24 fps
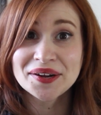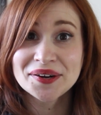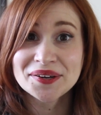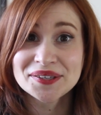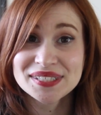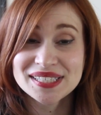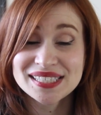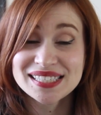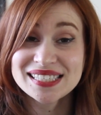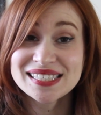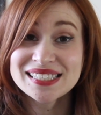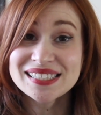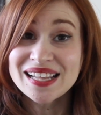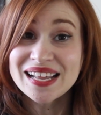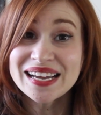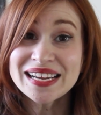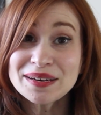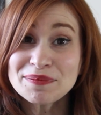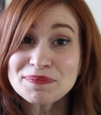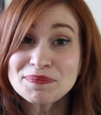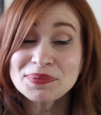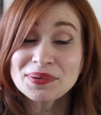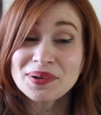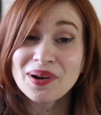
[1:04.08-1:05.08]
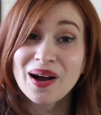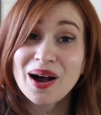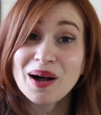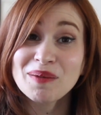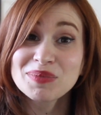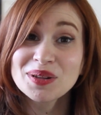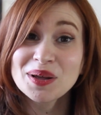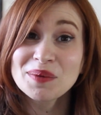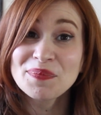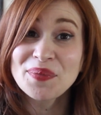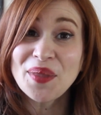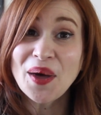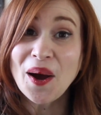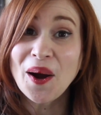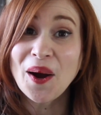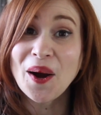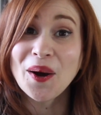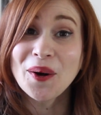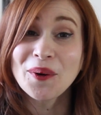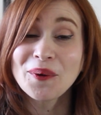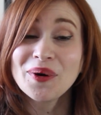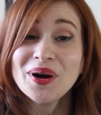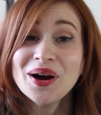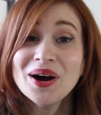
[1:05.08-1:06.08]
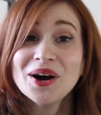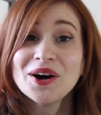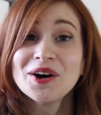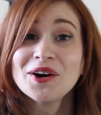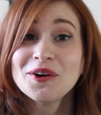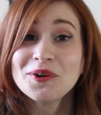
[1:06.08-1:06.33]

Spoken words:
there's a slight problem though,